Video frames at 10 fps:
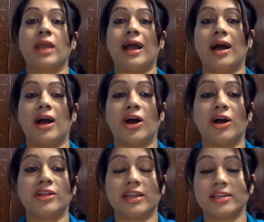
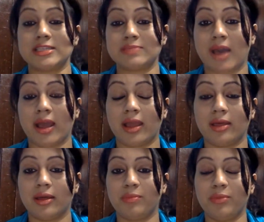That is
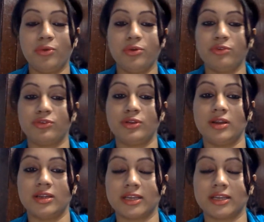my beautiful